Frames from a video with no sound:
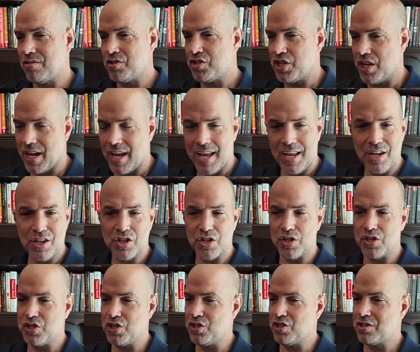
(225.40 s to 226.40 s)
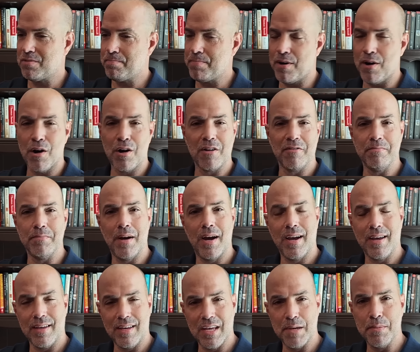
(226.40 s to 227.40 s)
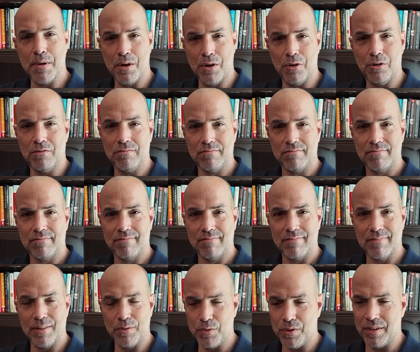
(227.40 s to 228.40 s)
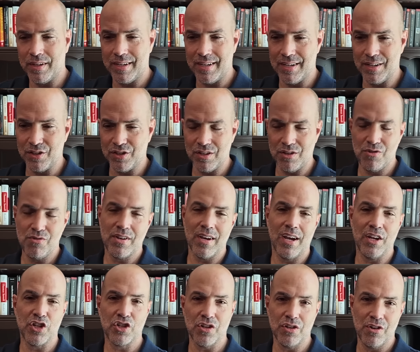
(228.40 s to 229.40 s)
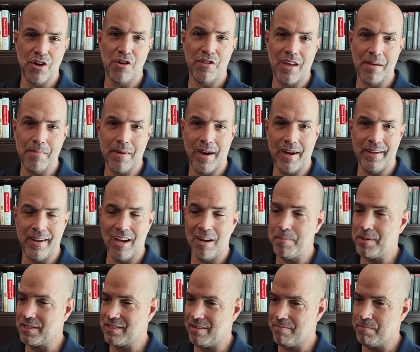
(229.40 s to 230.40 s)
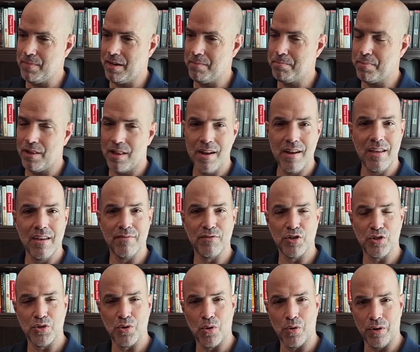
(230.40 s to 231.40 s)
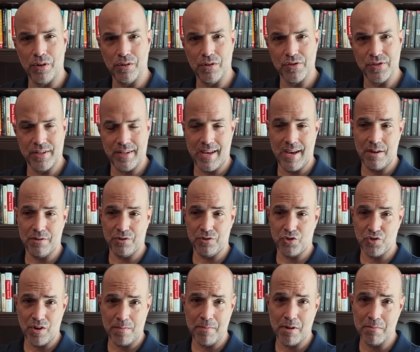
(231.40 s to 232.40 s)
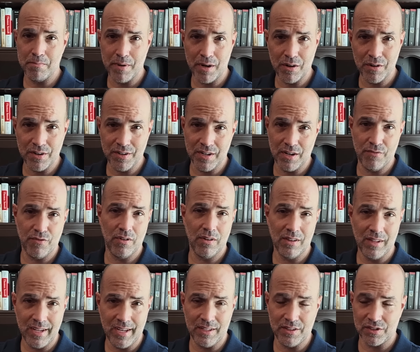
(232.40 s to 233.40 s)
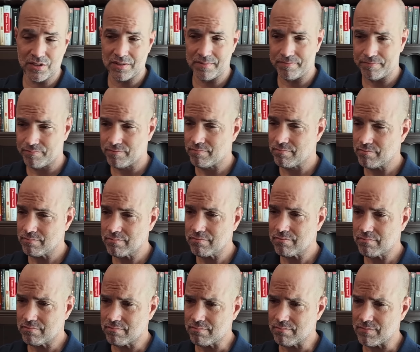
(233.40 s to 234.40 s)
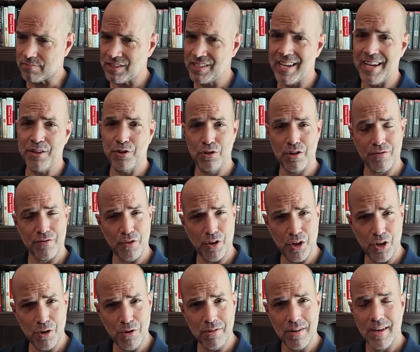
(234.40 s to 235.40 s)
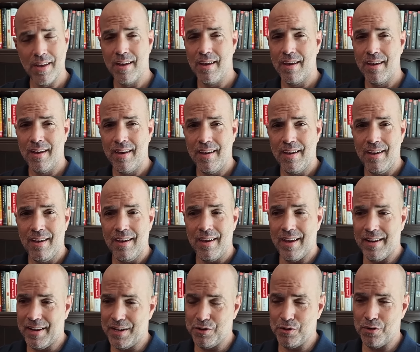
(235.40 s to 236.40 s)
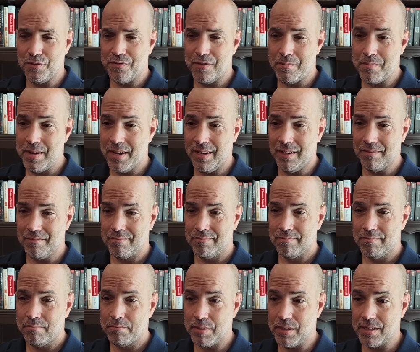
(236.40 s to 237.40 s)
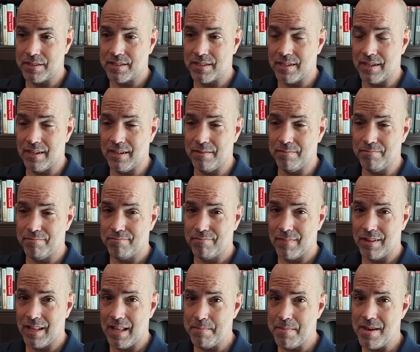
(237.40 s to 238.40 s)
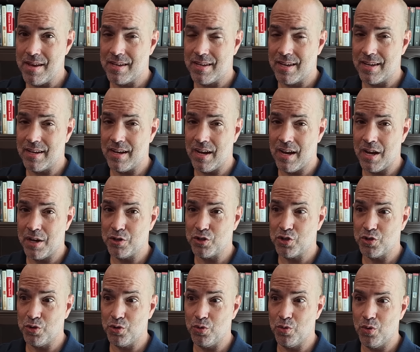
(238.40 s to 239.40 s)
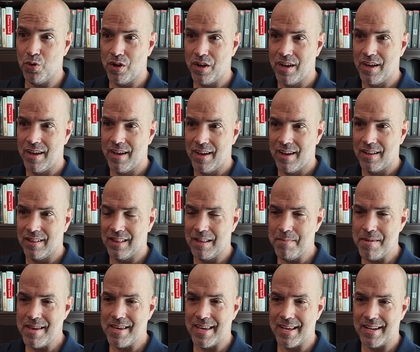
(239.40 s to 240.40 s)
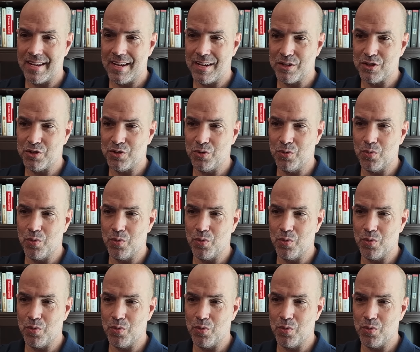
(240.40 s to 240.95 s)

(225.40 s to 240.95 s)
change is just part of my MO. It really is, and you guys should know that by now because I've made plenty of tutorials on how to trim your beard at different lengths. I do that for you, and I do it for me. But um, let me get on to let me get on to